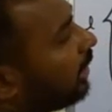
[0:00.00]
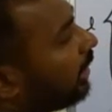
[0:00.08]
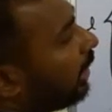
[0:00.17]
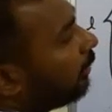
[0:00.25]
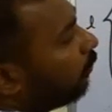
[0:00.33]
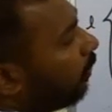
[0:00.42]

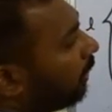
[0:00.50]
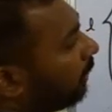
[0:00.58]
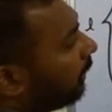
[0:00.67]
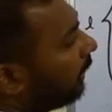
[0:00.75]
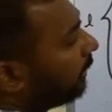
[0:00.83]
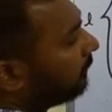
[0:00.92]

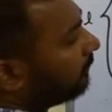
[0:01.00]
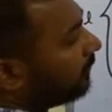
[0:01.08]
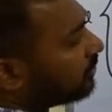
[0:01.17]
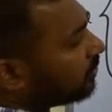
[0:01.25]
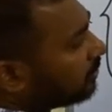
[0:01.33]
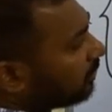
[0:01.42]
dA1 in the
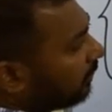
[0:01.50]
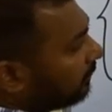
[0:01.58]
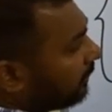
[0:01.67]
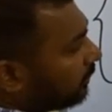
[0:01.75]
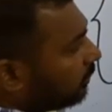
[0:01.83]
first surface.